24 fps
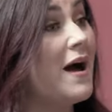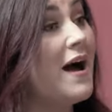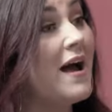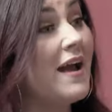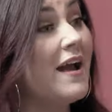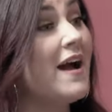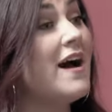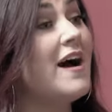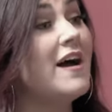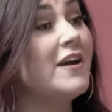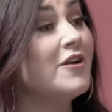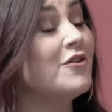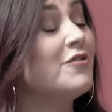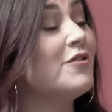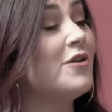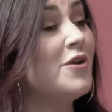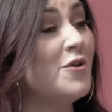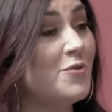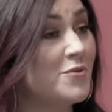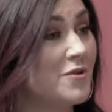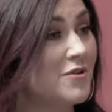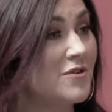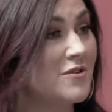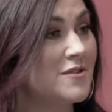I hire
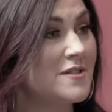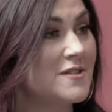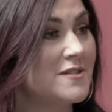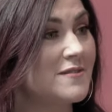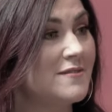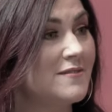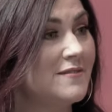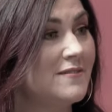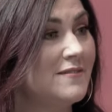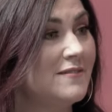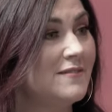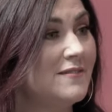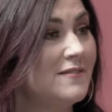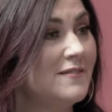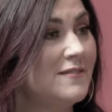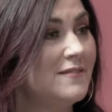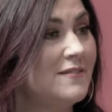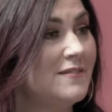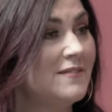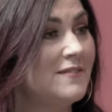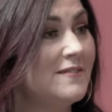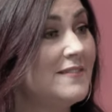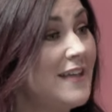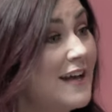owners.
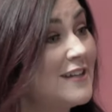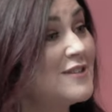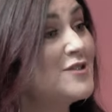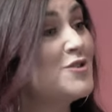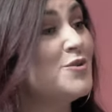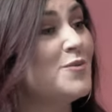That's